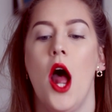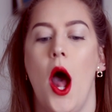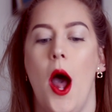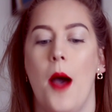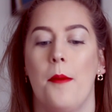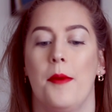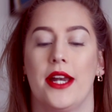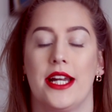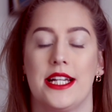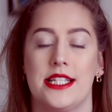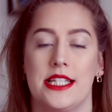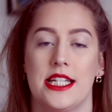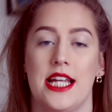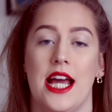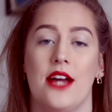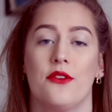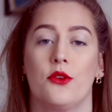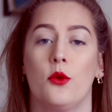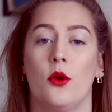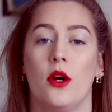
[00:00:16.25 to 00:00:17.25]
and I did
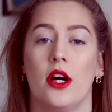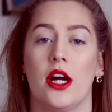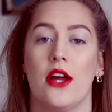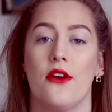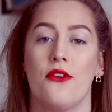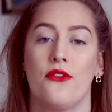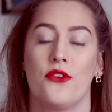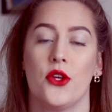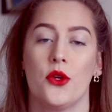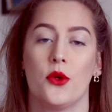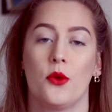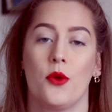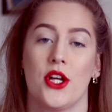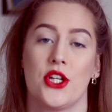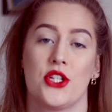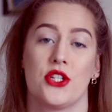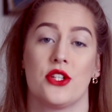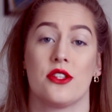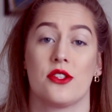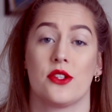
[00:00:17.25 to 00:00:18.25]
have quite a few
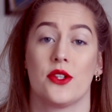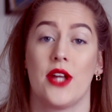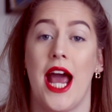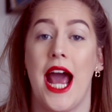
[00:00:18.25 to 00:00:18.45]
questions on